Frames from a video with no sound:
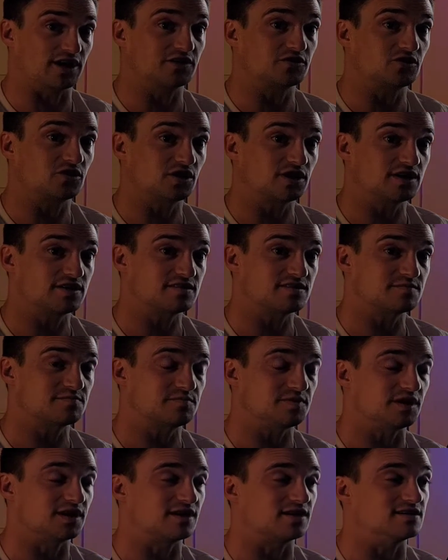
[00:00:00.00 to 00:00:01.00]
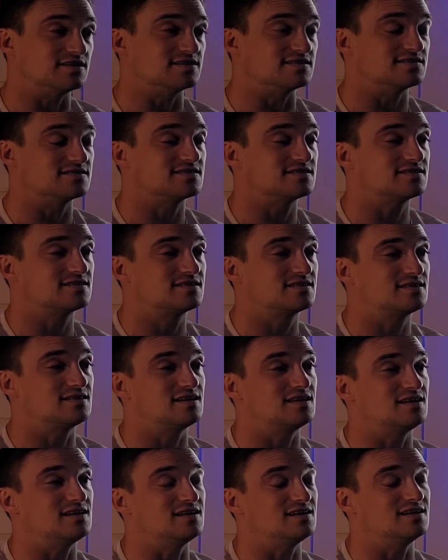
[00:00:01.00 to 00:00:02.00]
or increase because
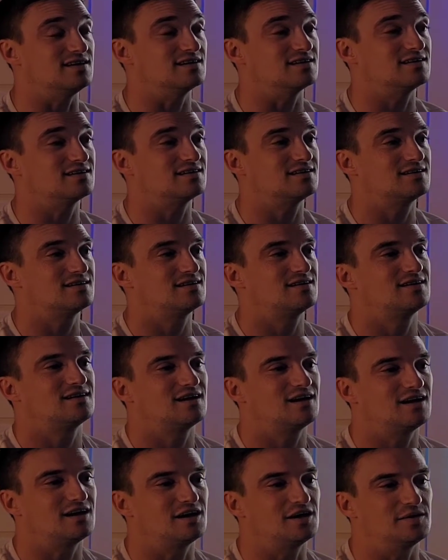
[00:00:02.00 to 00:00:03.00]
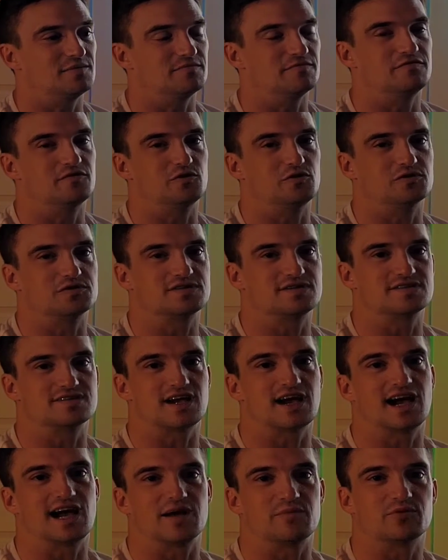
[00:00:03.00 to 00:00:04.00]
the Volt
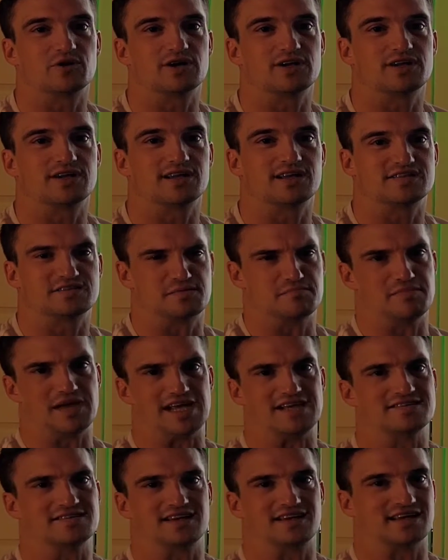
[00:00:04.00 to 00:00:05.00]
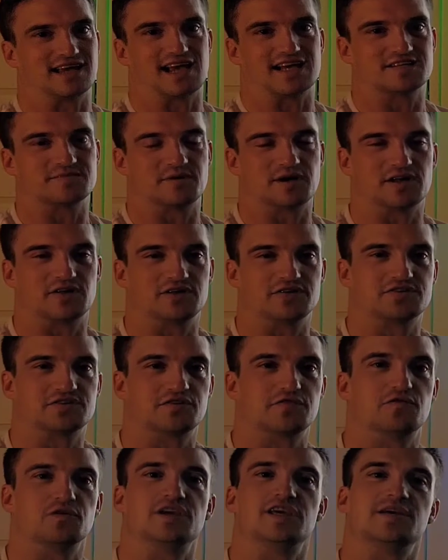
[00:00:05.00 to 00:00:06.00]
is a hybrid and gets amazing gas
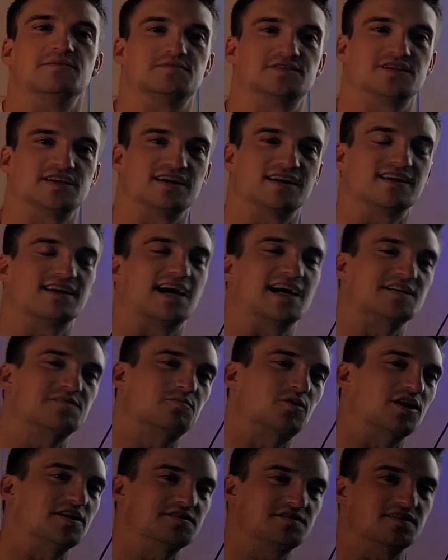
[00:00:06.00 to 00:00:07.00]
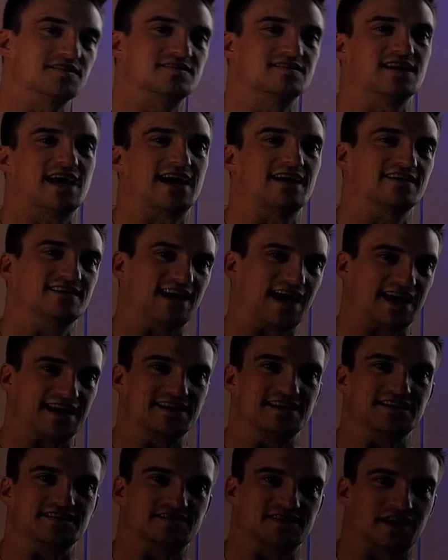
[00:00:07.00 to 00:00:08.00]
mileage. So if we keep seeing gas prices at
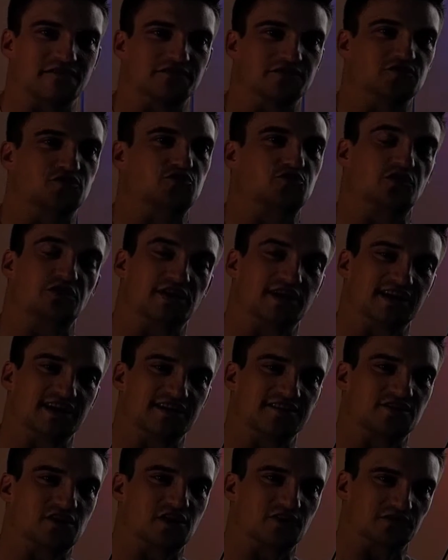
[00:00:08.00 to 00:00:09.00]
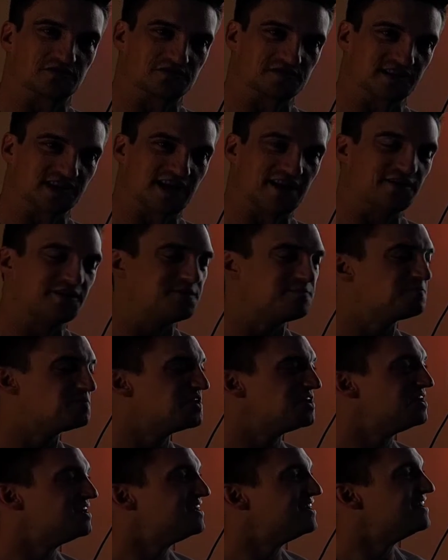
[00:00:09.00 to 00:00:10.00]
$97 trillion a gallon,